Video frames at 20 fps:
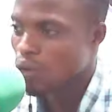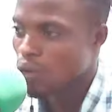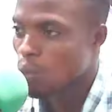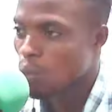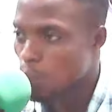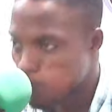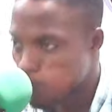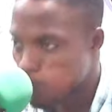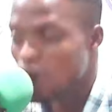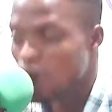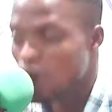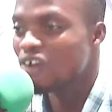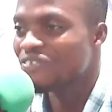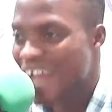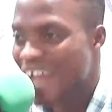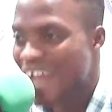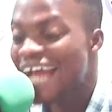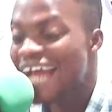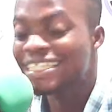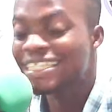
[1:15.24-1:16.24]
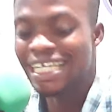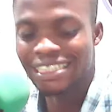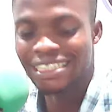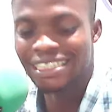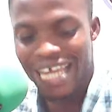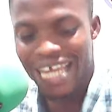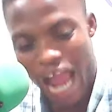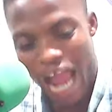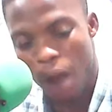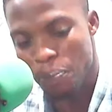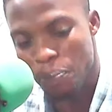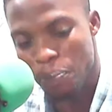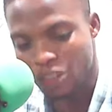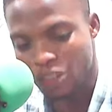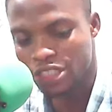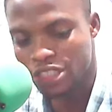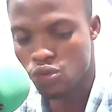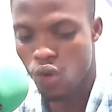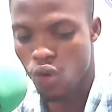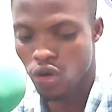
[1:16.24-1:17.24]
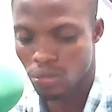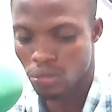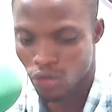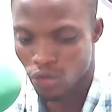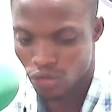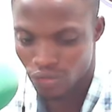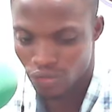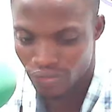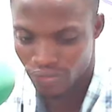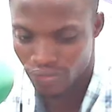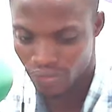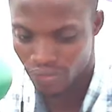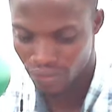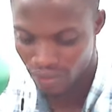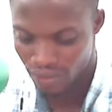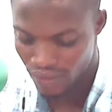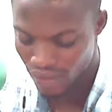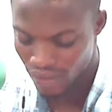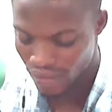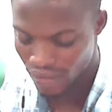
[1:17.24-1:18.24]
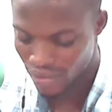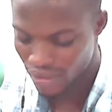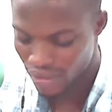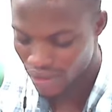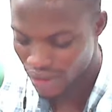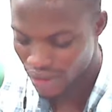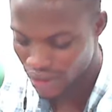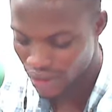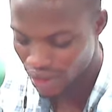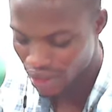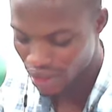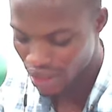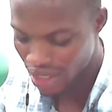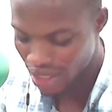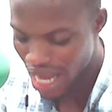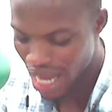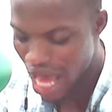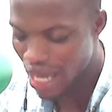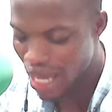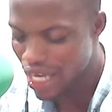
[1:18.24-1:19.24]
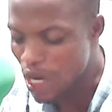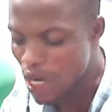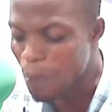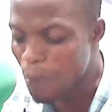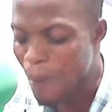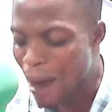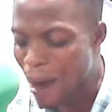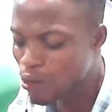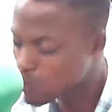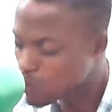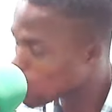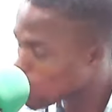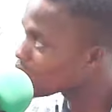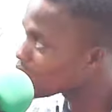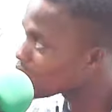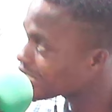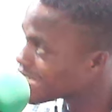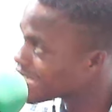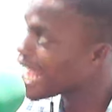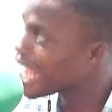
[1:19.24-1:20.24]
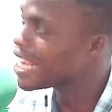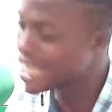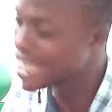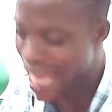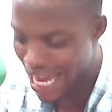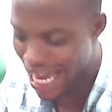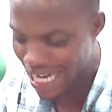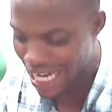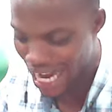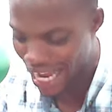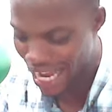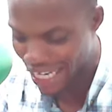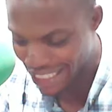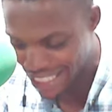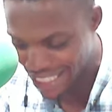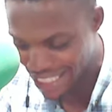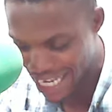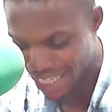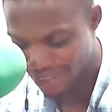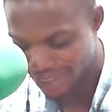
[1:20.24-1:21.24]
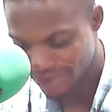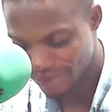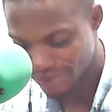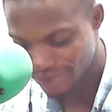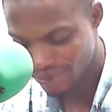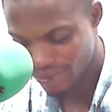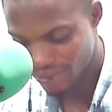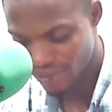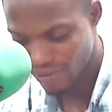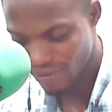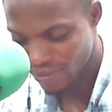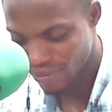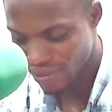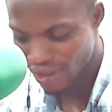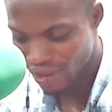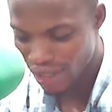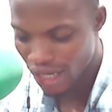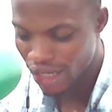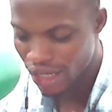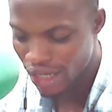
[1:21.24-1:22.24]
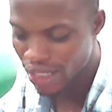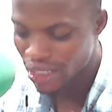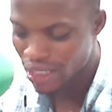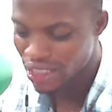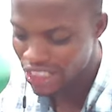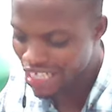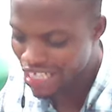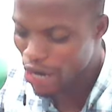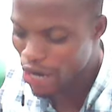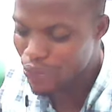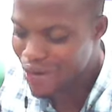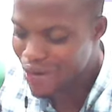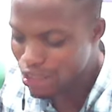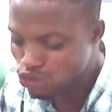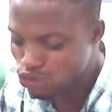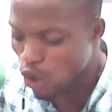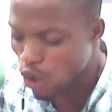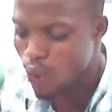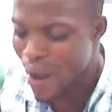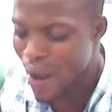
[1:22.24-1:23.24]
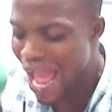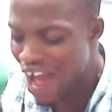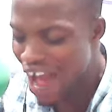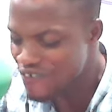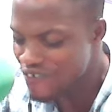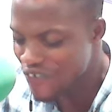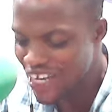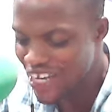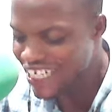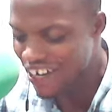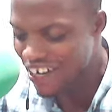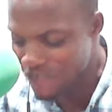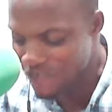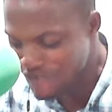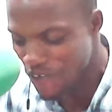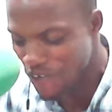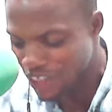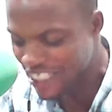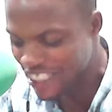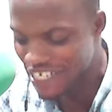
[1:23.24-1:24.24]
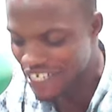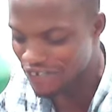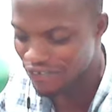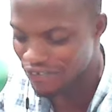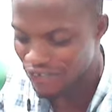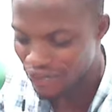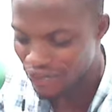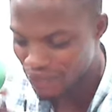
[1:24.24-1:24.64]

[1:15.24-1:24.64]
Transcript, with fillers: Board of directors, ya appoint one more. Now, in the pound corner, say, and I at here, you were talking after the 14th.